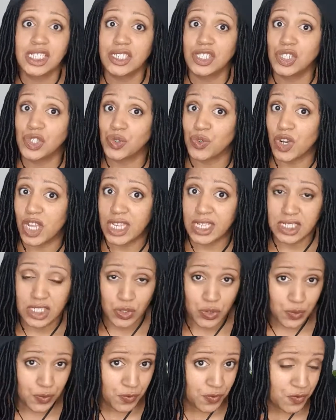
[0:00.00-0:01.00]
trying
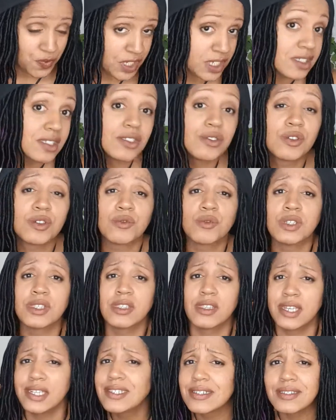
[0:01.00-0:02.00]
to fix your
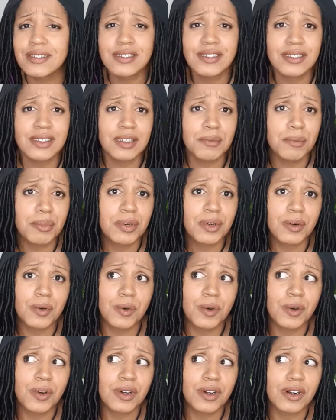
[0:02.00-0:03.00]
relationship
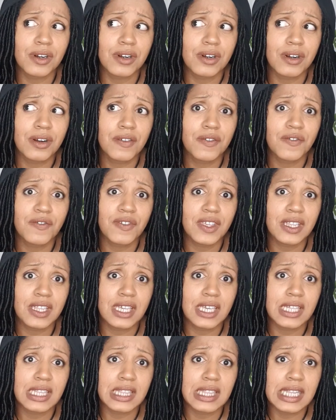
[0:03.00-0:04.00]
or
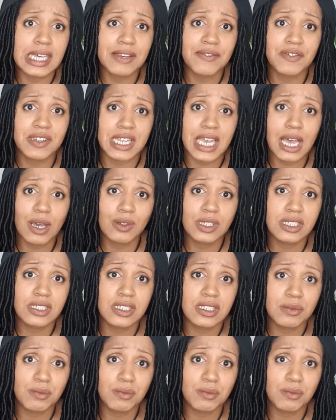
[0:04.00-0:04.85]
feeling left out